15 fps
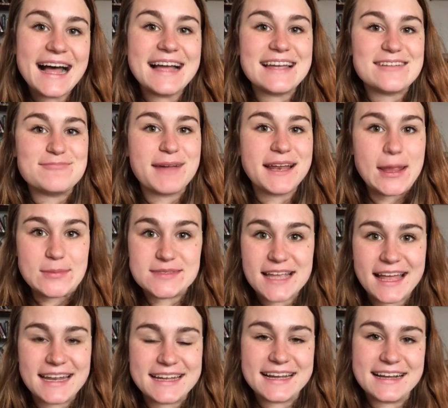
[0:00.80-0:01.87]
Hi, my name's
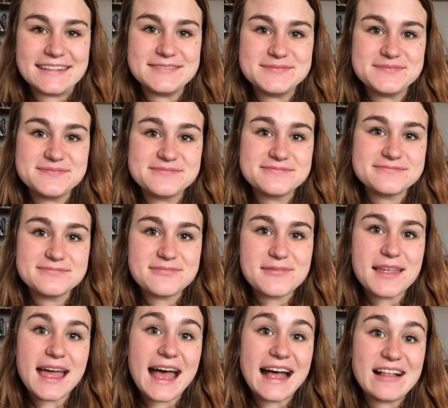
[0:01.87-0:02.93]
Annika.
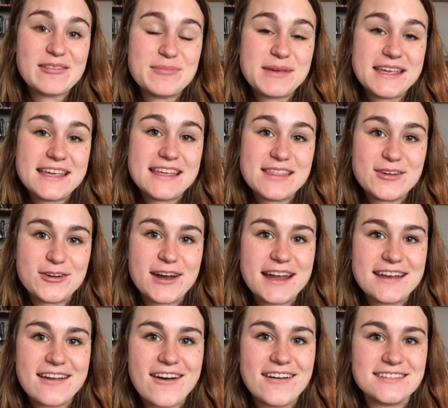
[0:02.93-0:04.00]
I'll be the
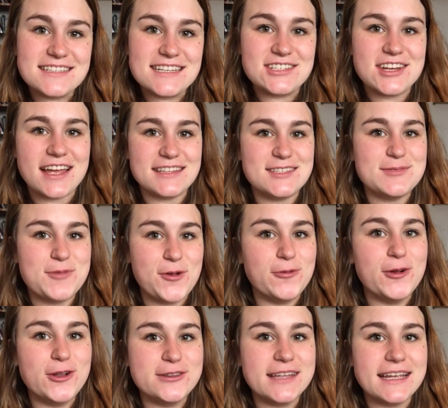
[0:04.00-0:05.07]
grade R teacher at Small
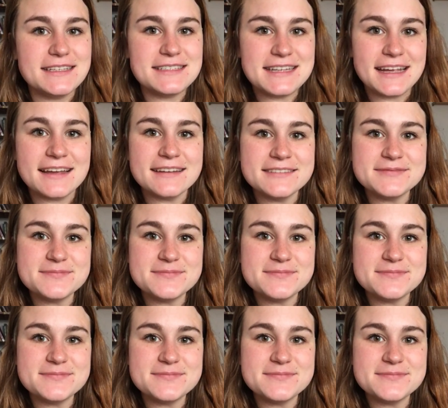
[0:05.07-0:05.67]
World next year,